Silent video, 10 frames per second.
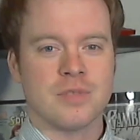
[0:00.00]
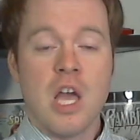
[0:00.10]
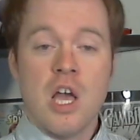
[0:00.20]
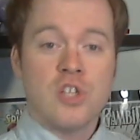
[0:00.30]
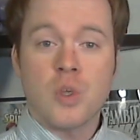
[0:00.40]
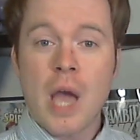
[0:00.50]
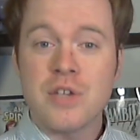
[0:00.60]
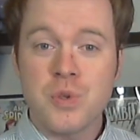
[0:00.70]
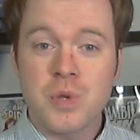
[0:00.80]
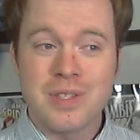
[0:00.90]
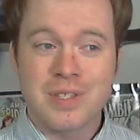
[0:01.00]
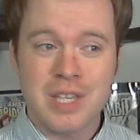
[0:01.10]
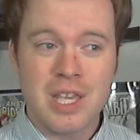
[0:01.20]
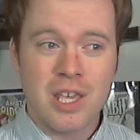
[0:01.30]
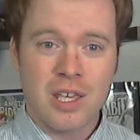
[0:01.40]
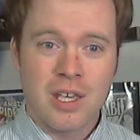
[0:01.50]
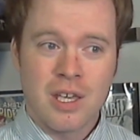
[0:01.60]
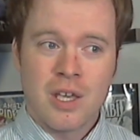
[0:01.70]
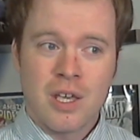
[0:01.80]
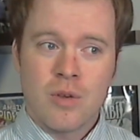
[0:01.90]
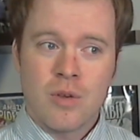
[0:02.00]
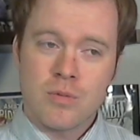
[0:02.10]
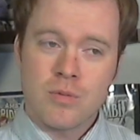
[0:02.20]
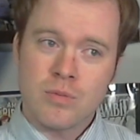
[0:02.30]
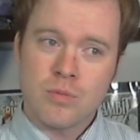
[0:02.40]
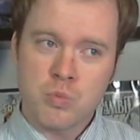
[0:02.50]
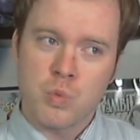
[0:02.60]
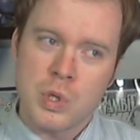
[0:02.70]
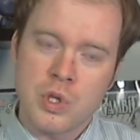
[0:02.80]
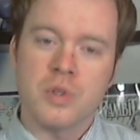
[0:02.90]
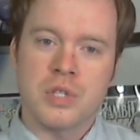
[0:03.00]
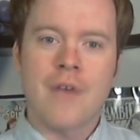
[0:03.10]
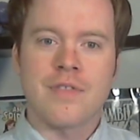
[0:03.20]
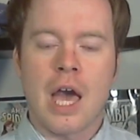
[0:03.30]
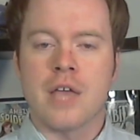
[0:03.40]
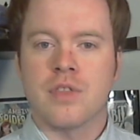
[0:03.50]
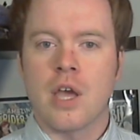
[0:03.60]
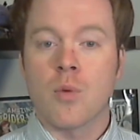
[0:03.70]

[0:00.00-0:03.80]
So as you can see, we don't have the height there.